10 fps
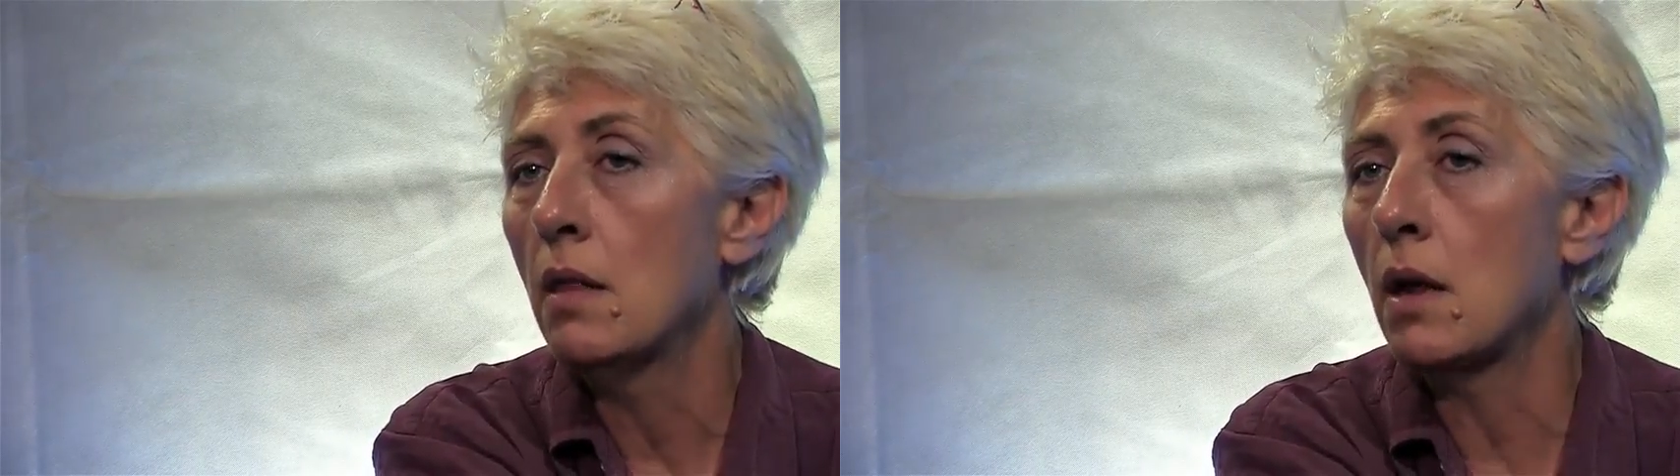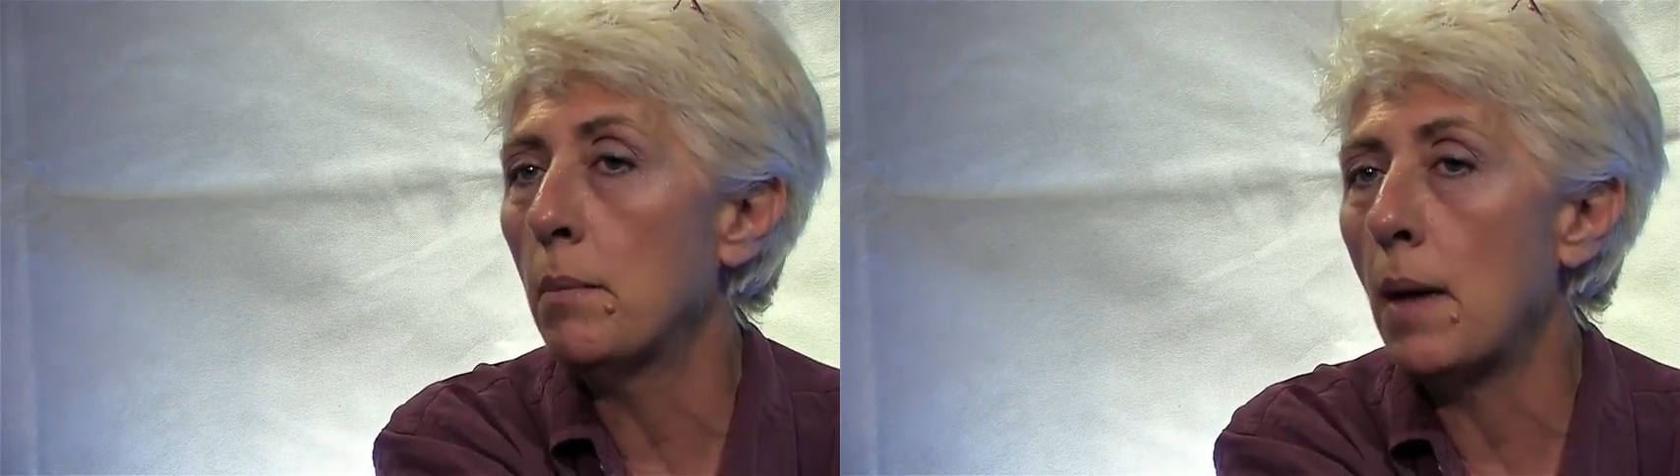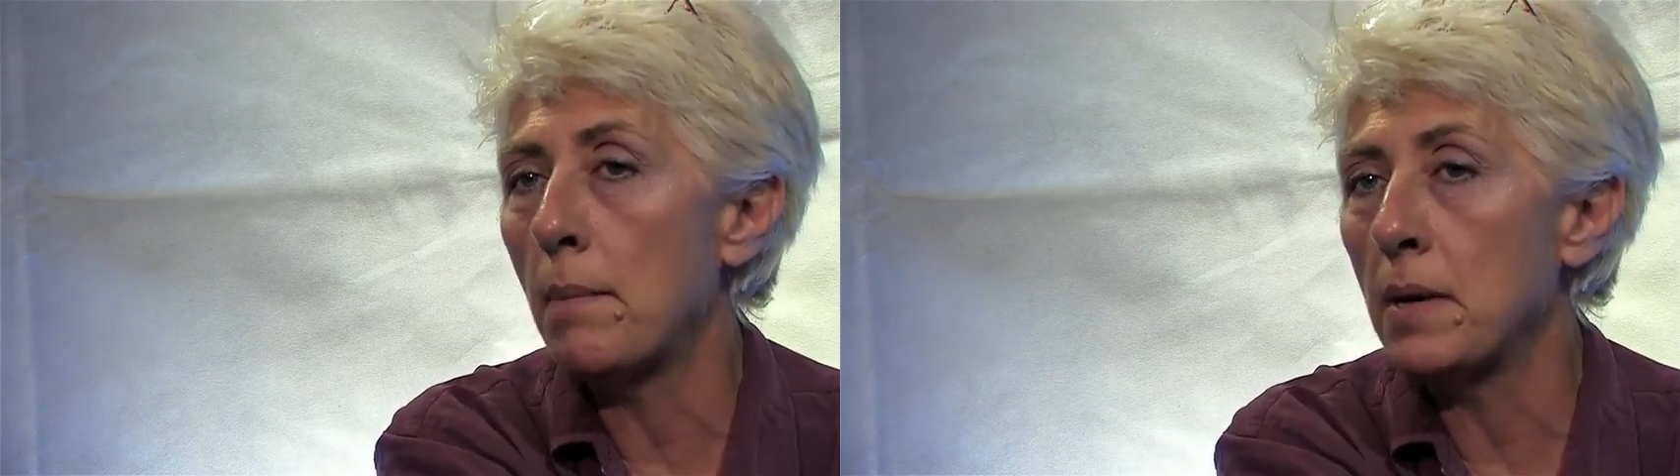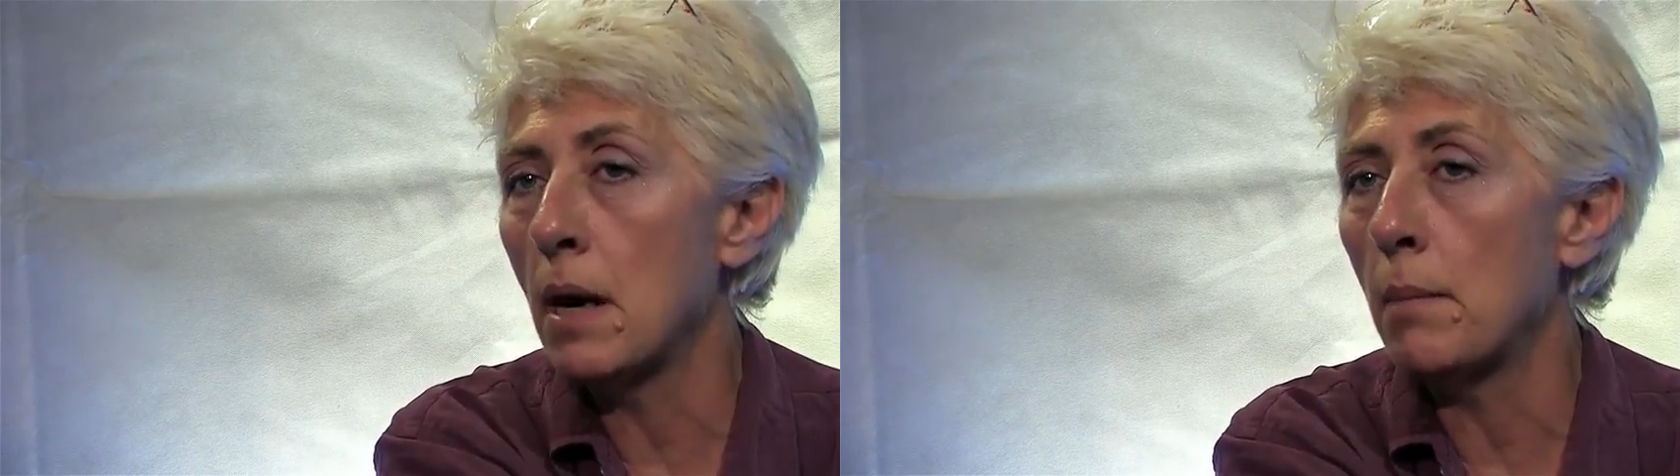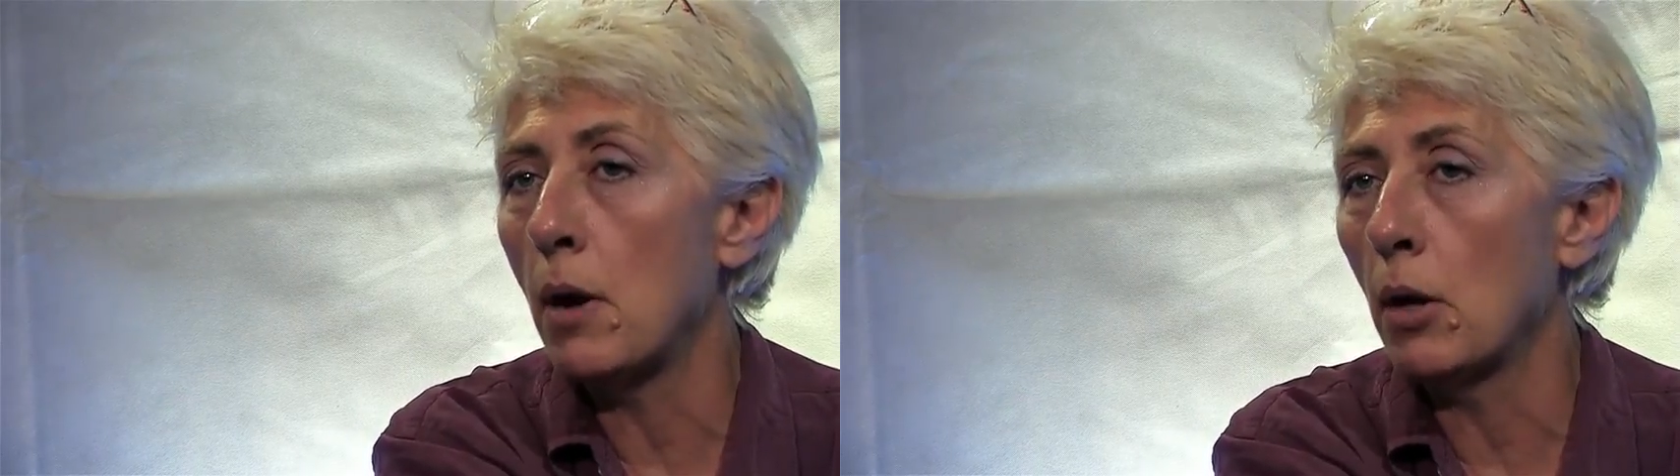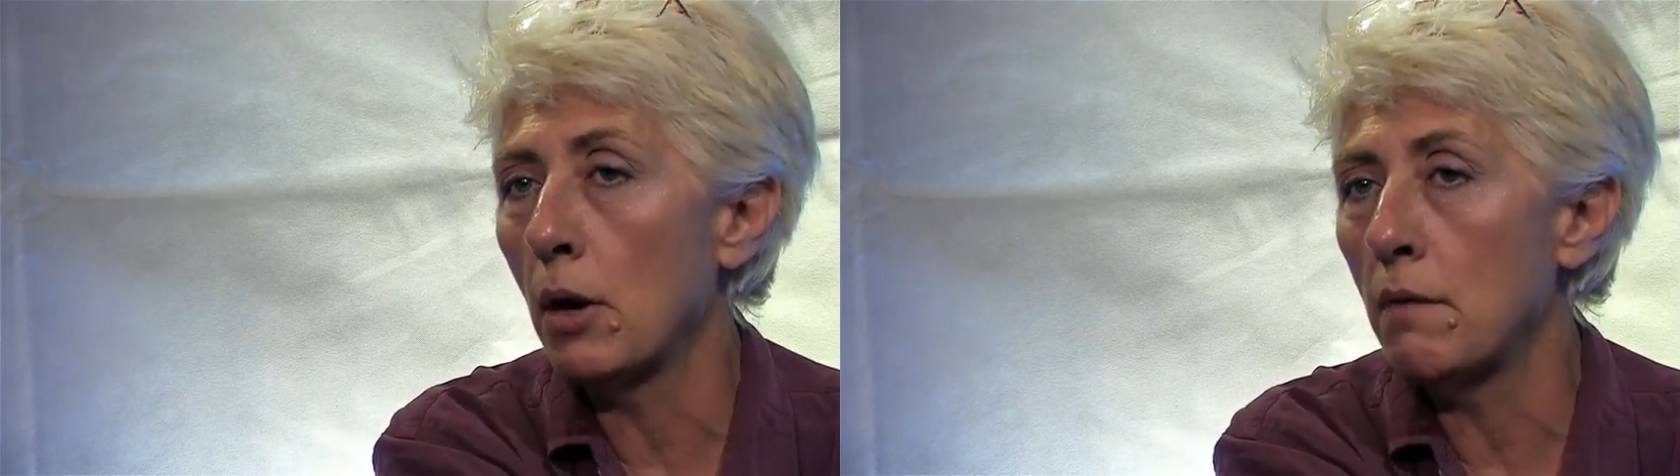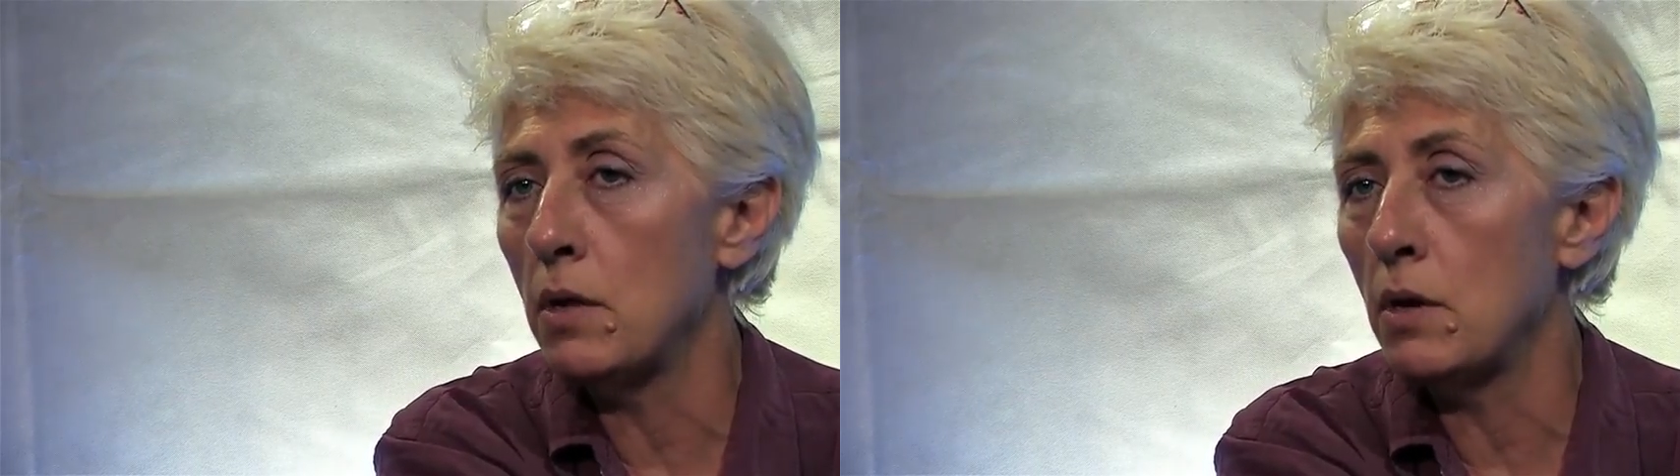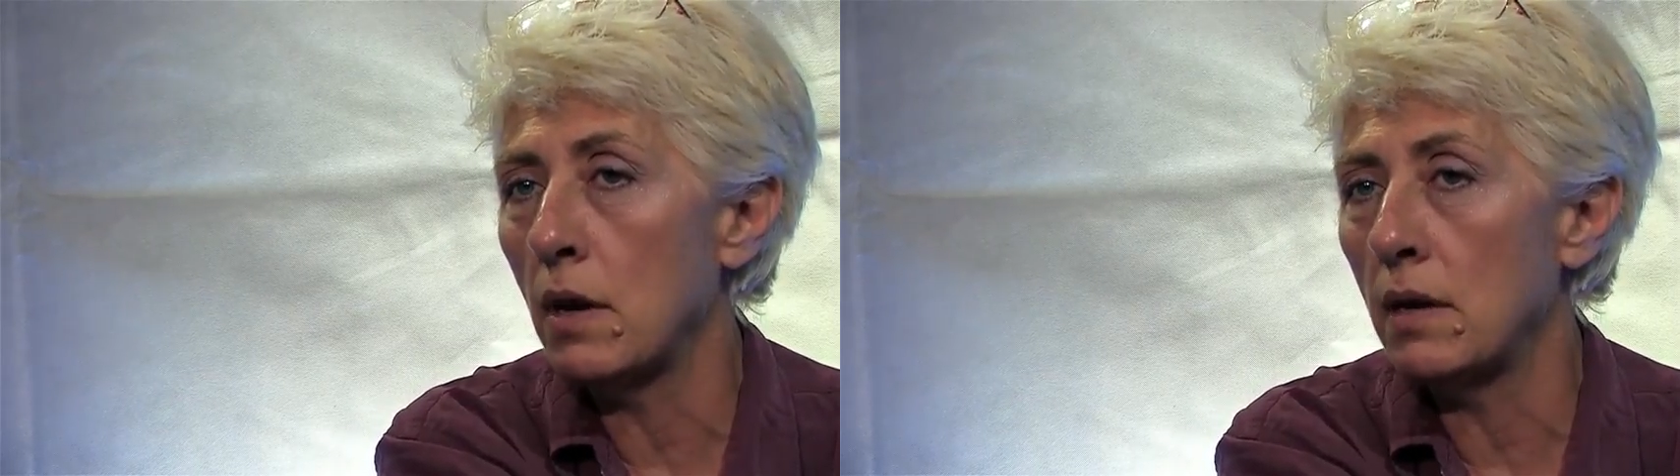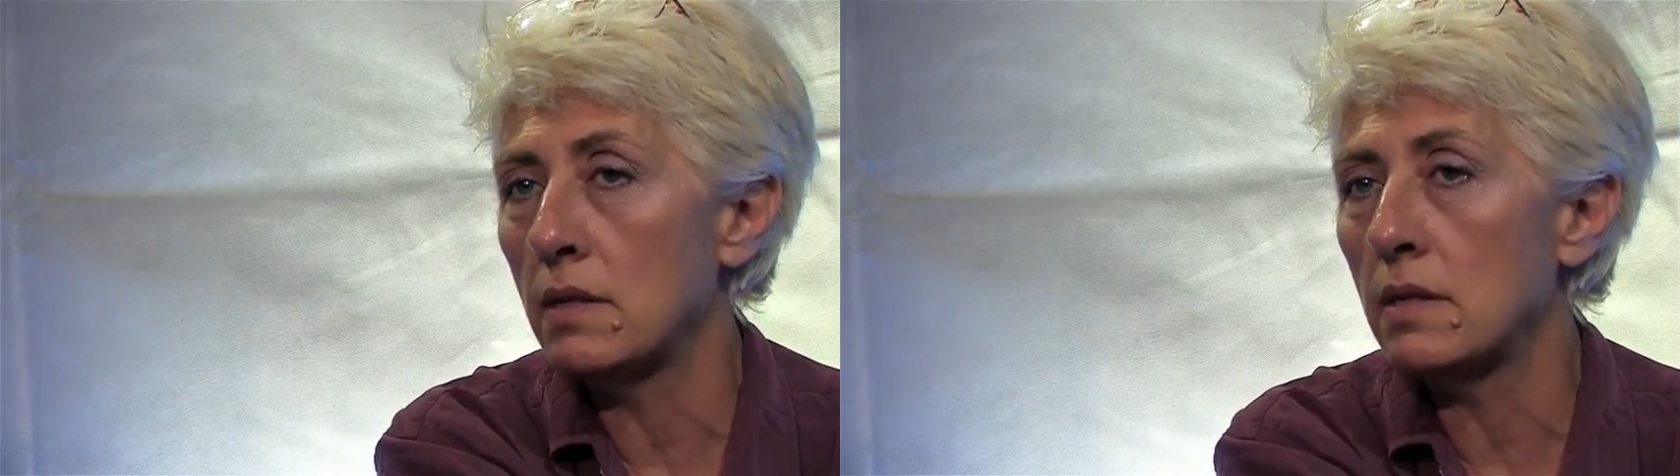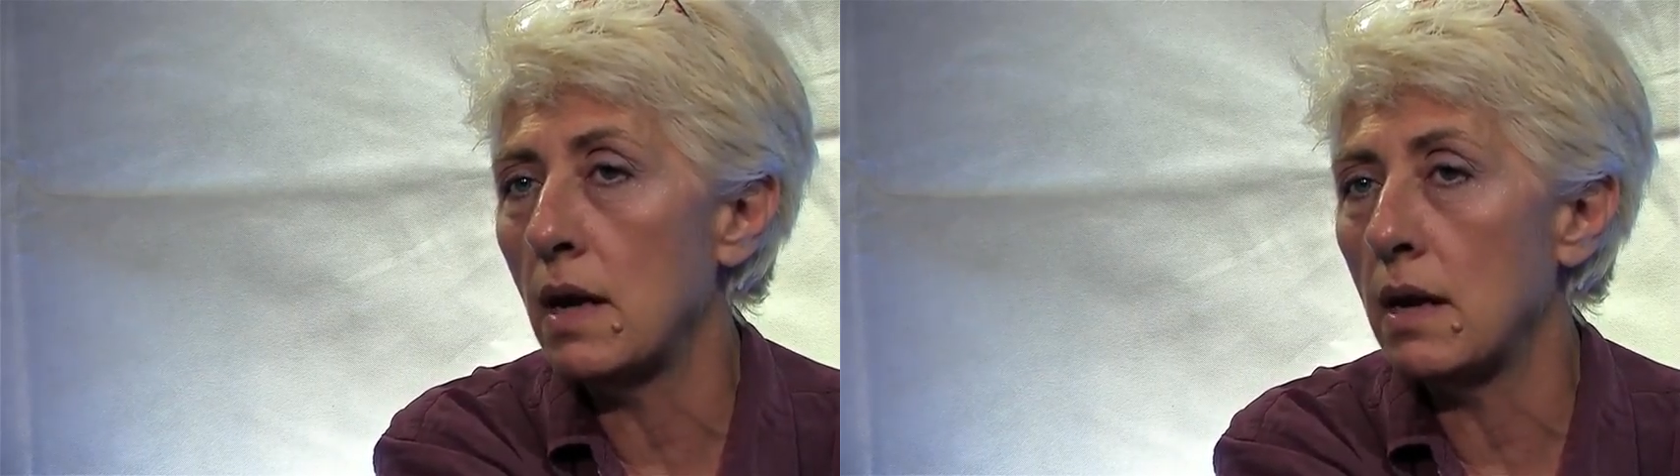that are popping up all over the
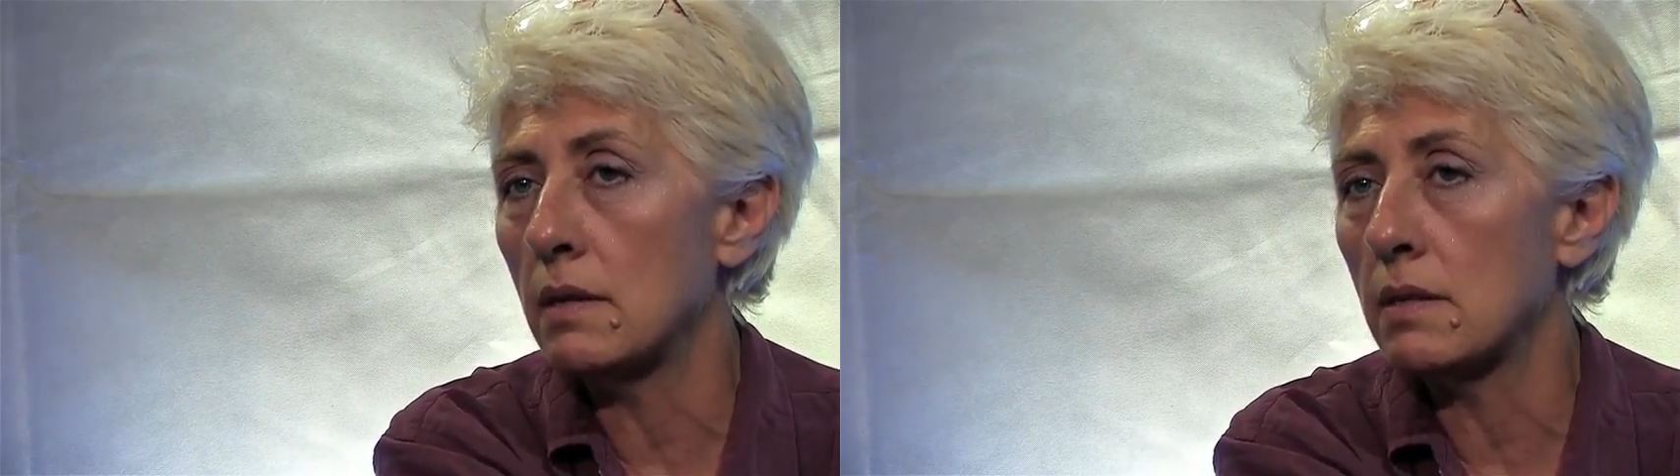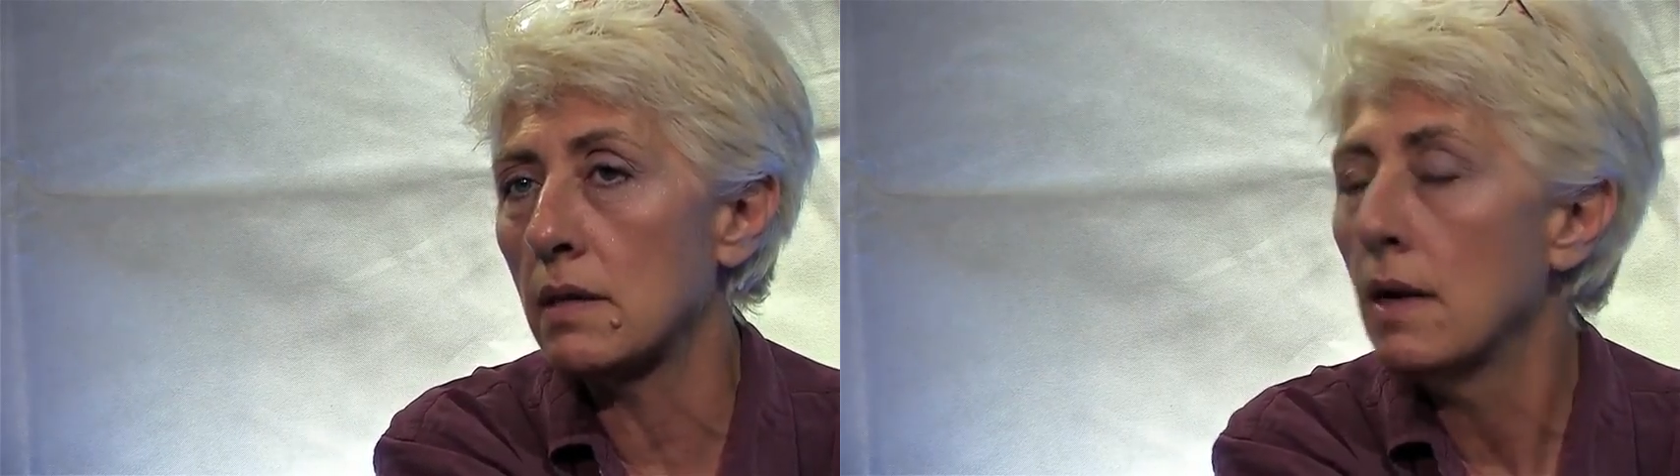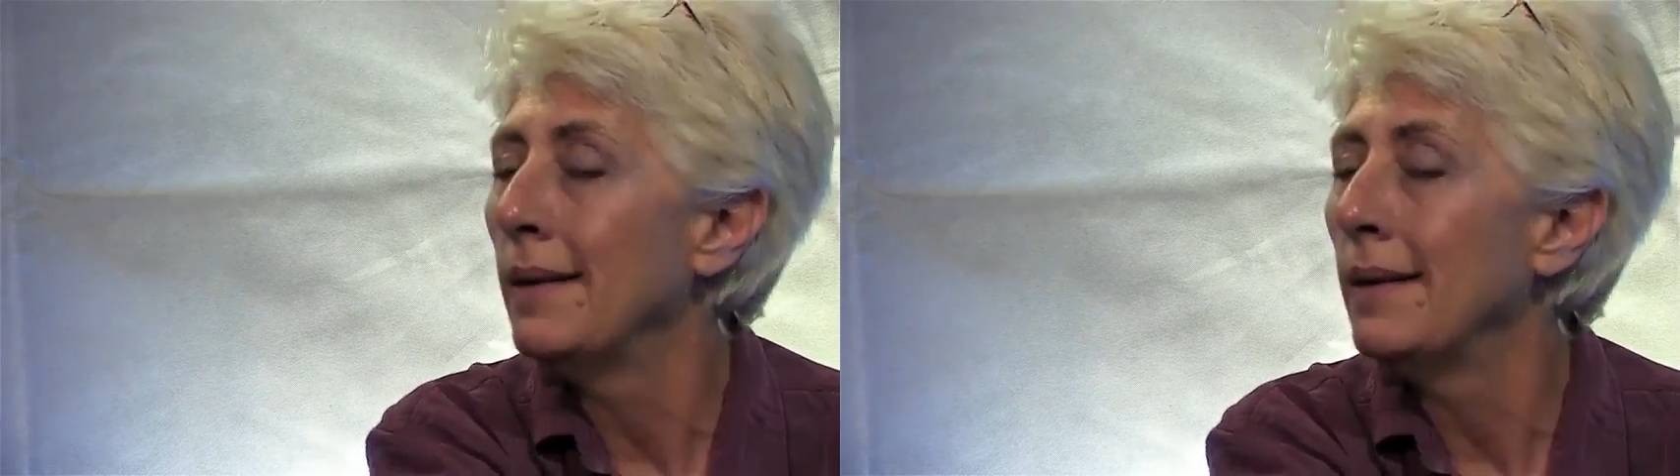United States.